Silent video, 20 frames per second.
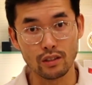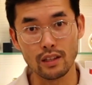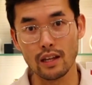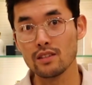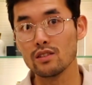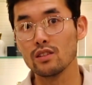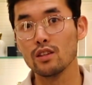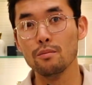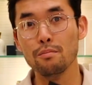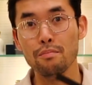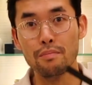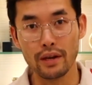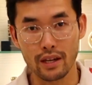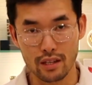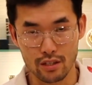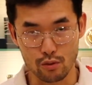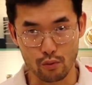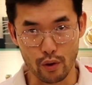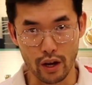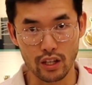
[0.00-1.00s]
That's their
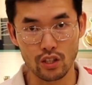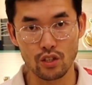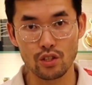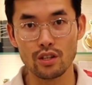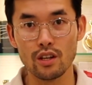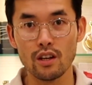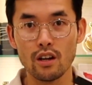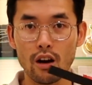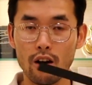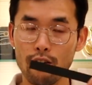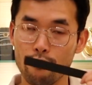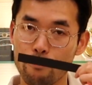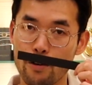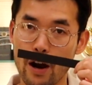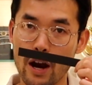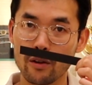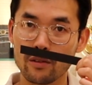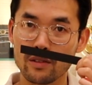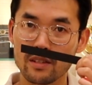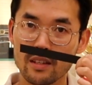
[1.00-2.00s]
biggest range of
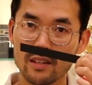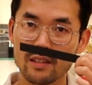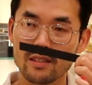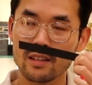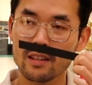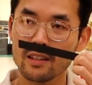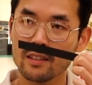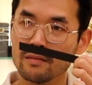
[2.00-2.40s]
fragrances.